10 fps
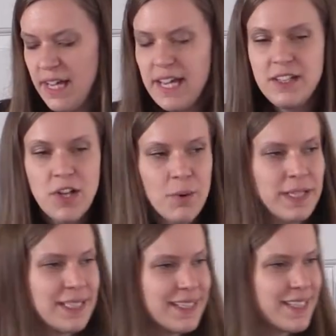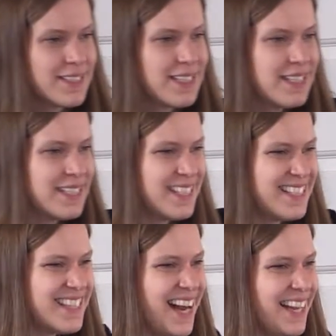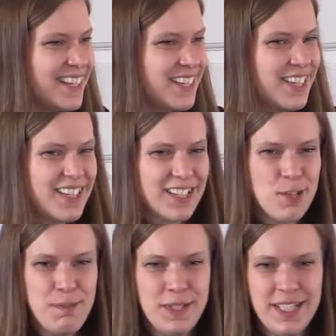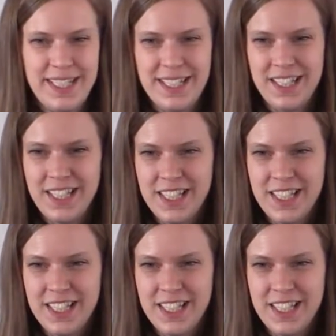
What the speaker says: in knowing that there's this entire community.